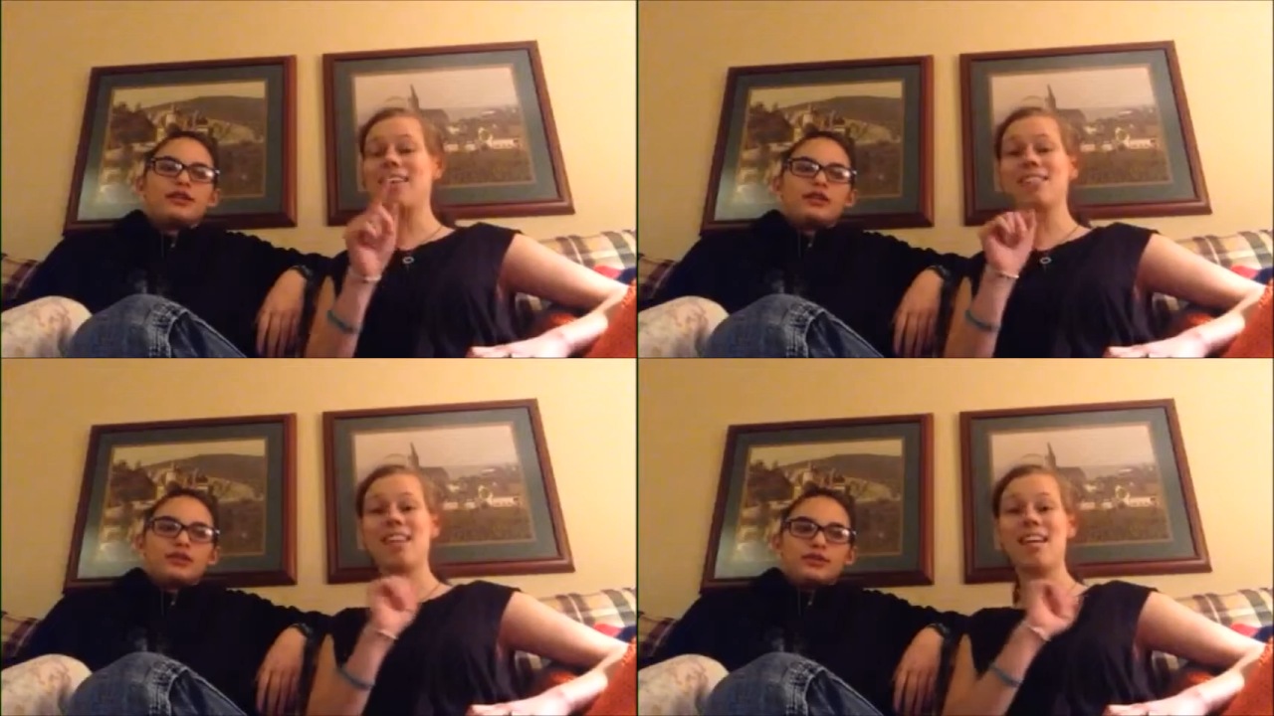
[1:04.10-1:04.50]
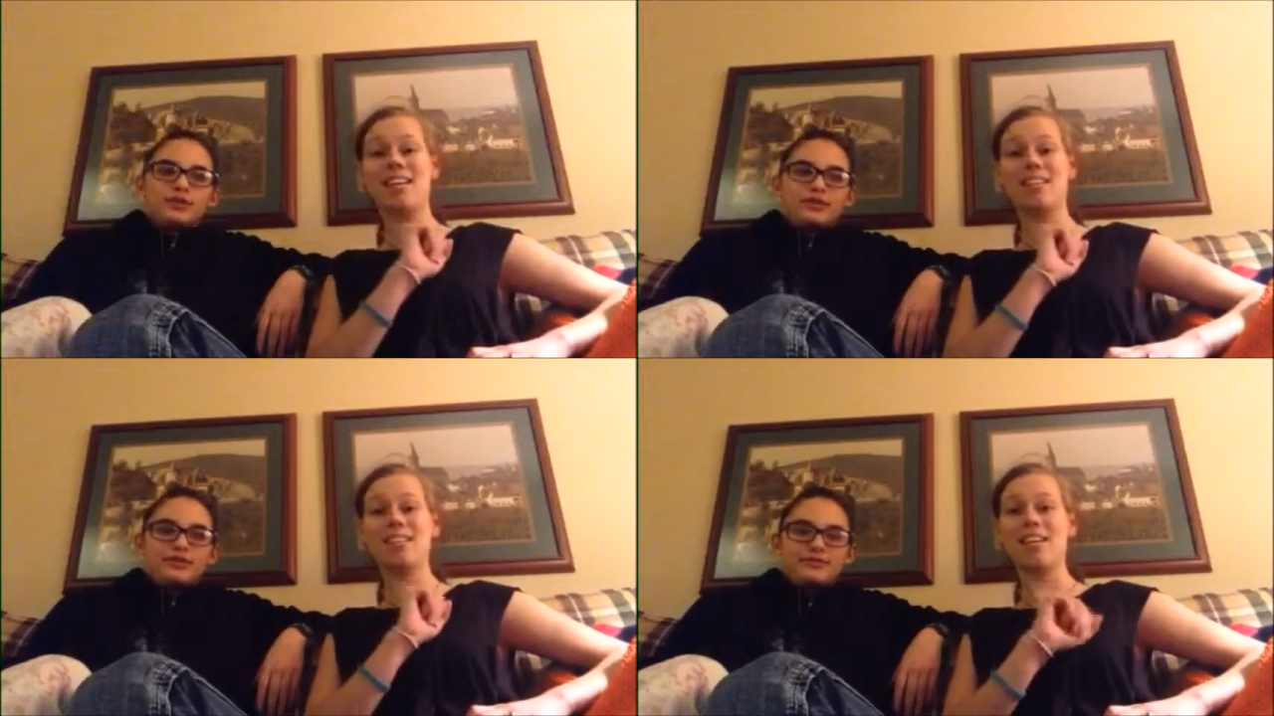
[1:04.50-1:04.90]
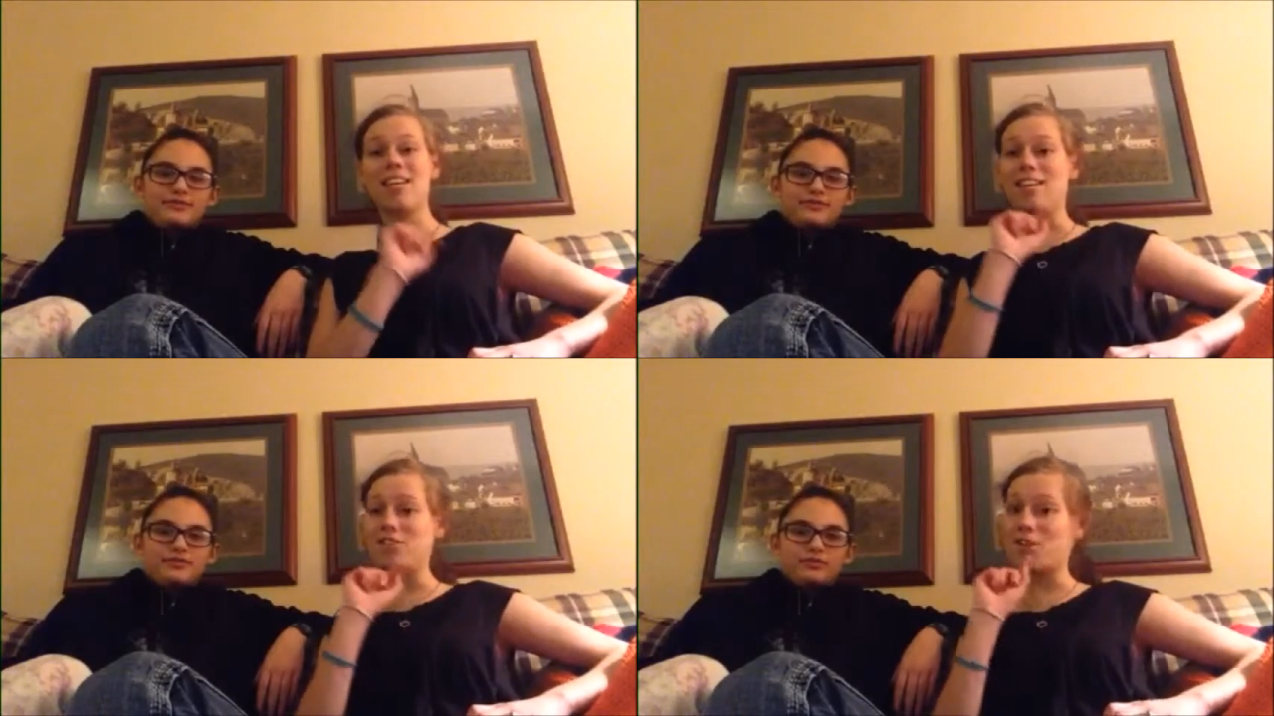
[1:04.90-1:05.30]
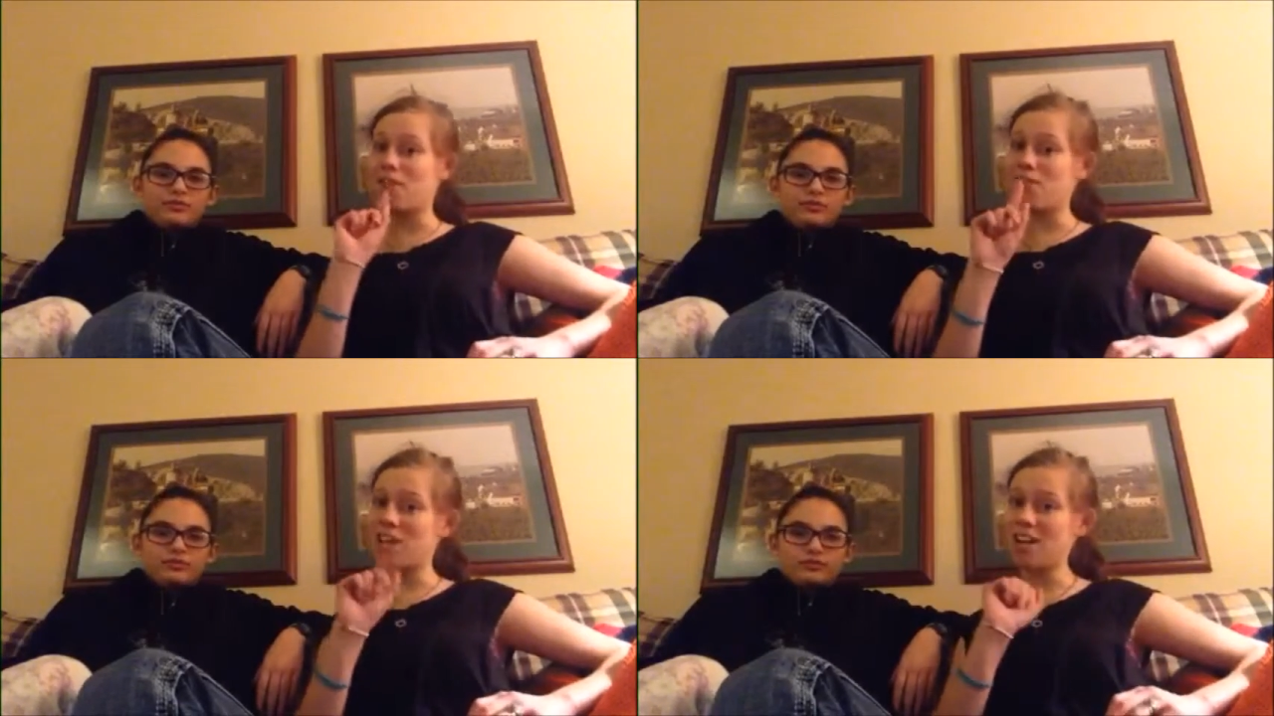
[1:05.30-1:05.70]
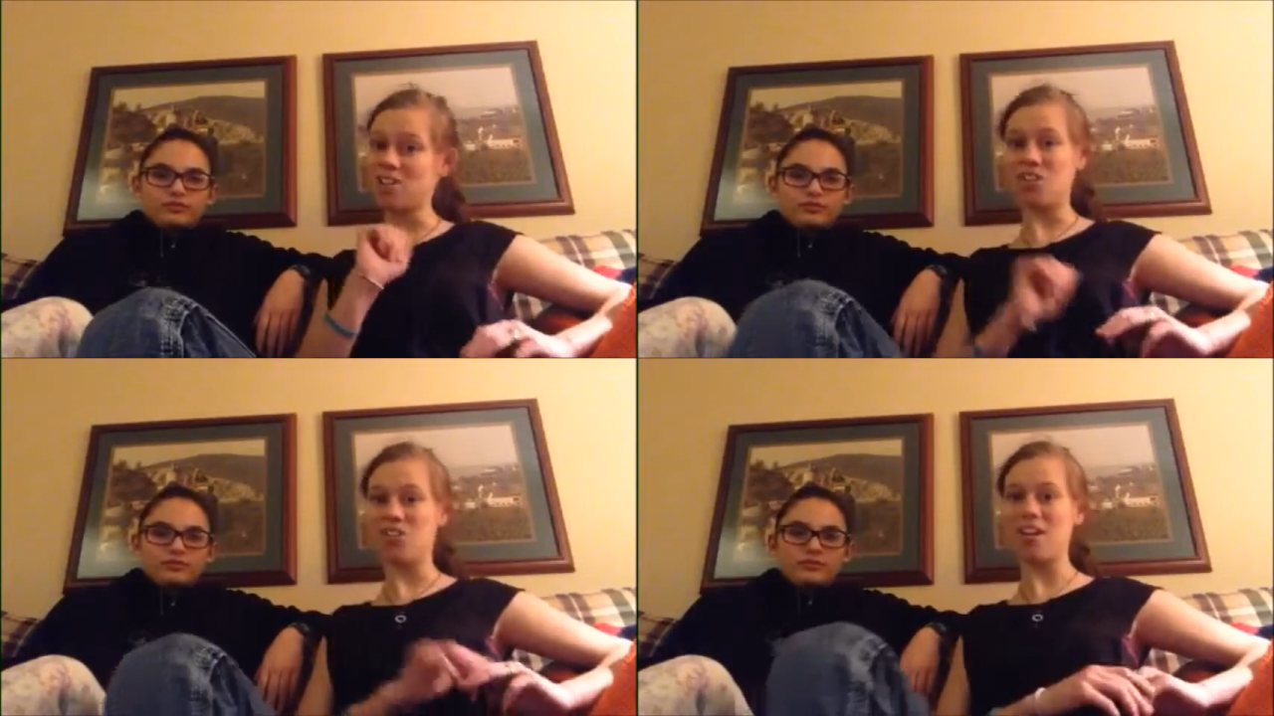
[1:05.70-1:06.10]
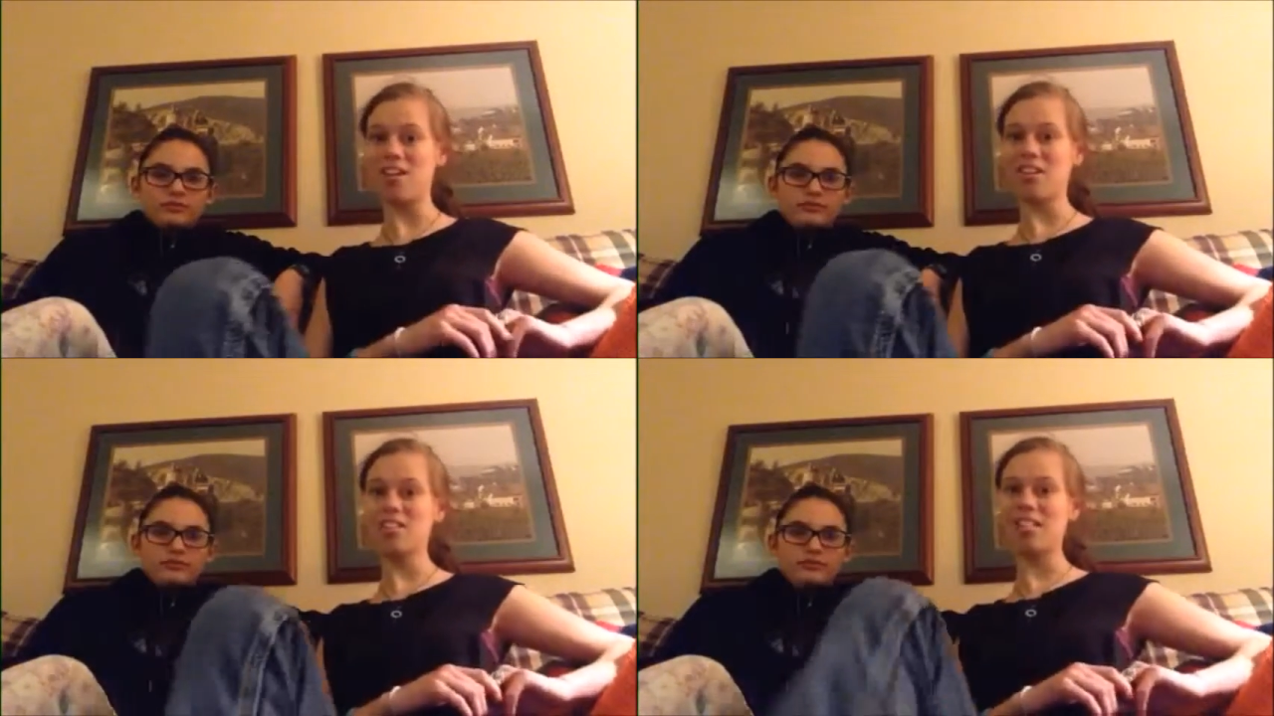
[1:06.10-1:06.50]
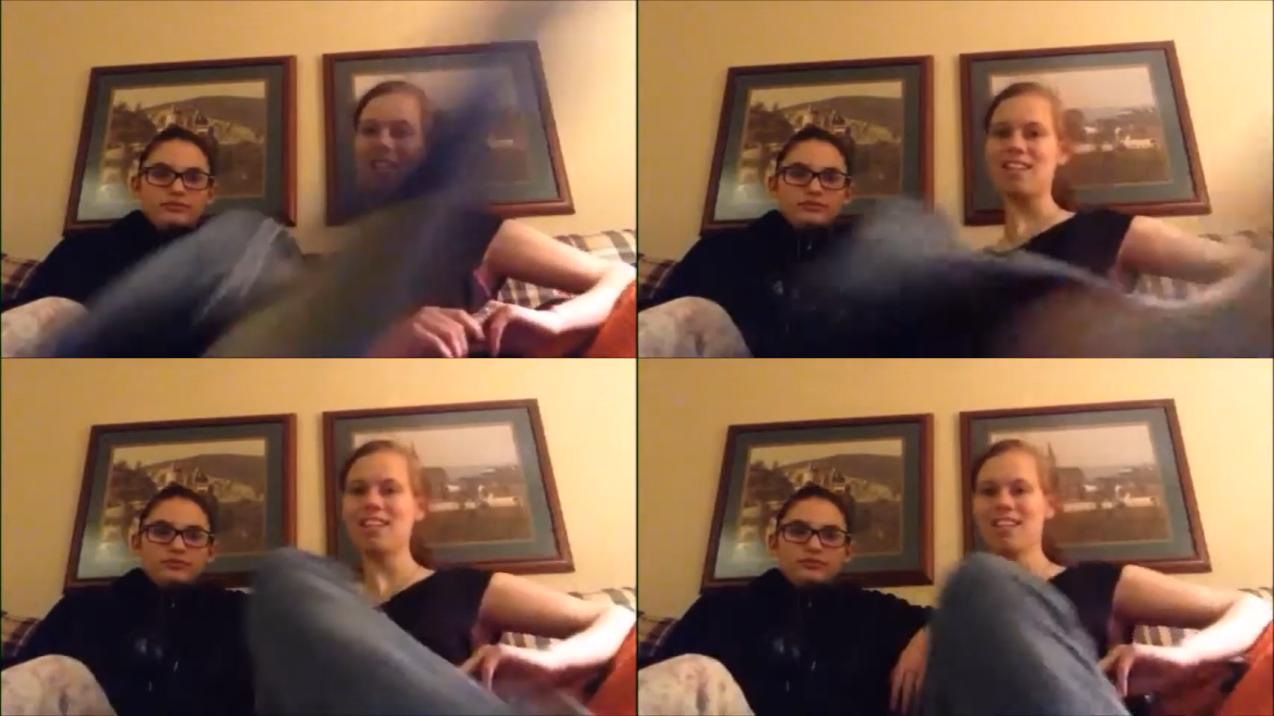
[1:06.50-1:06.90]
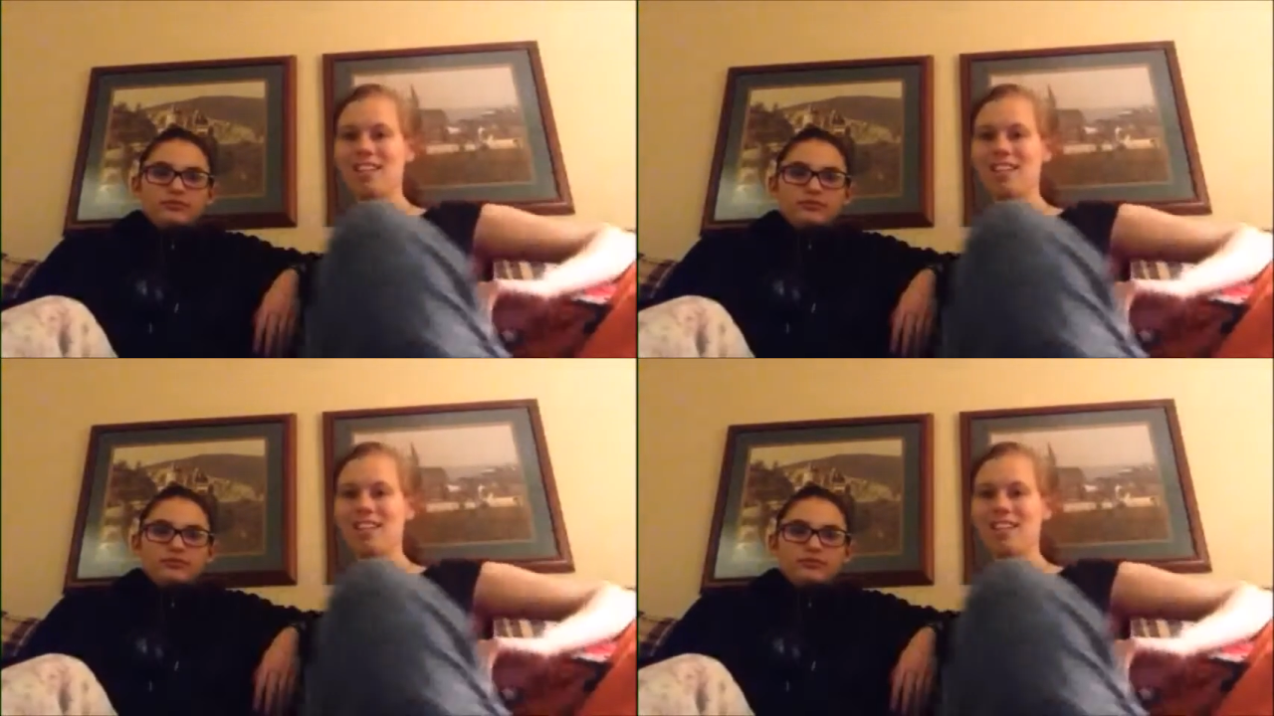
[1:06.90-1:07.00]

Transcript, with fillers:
Speaker 1: nice tans, and drive tractors around in the city.